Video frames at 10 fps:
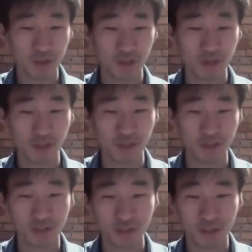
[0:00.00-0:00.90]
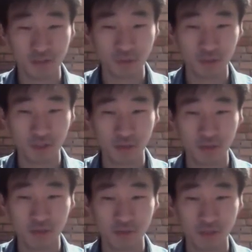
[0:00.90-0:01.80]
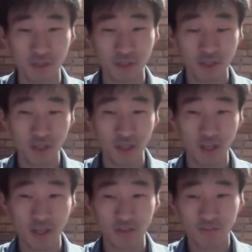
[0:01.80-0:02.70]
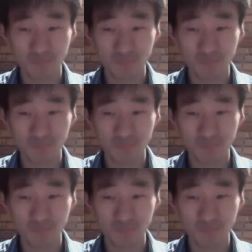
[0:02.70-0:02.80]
Spanish is such an important language for me, and